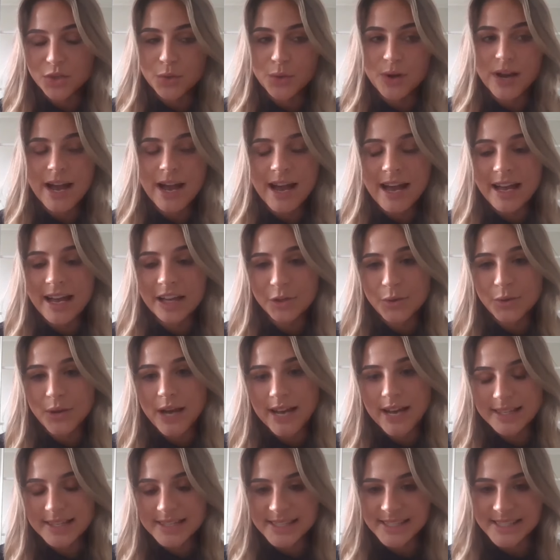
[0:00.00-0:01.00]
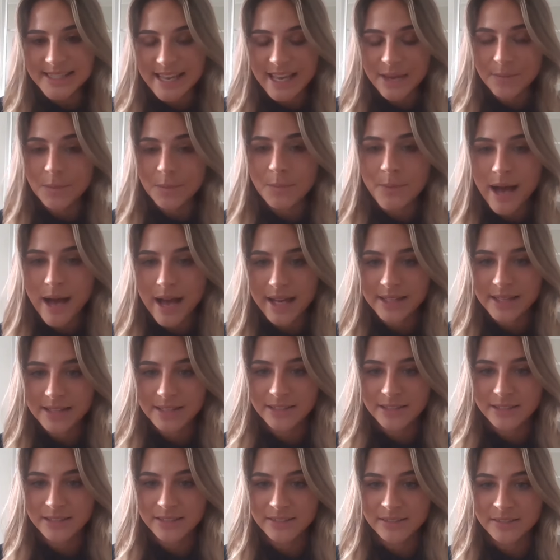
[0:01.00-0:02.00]
you had you had the same
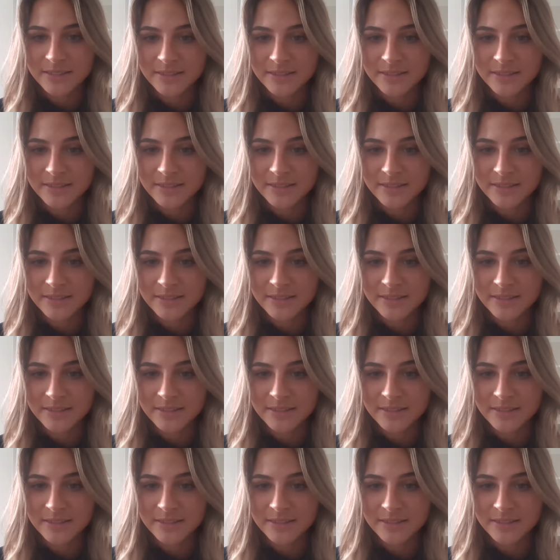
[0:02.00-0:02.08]
mind.